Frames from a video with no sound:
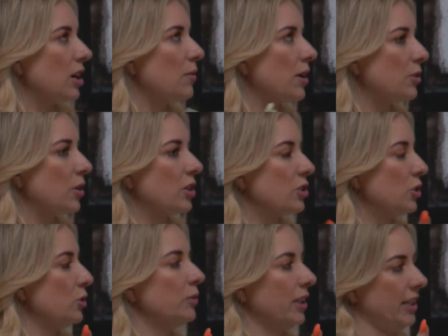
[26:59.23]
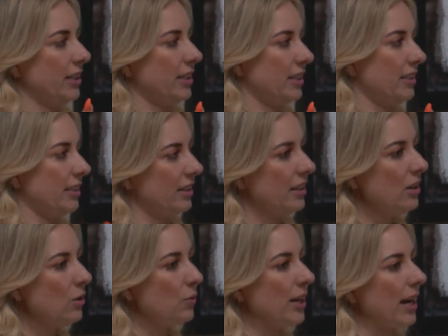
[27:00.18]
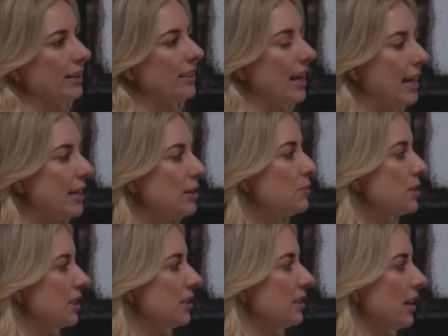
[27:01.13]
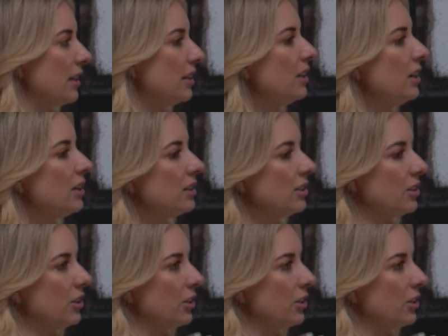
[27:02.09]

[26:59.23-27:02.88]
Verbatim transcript: come onto our Zoom link and we had games and like, you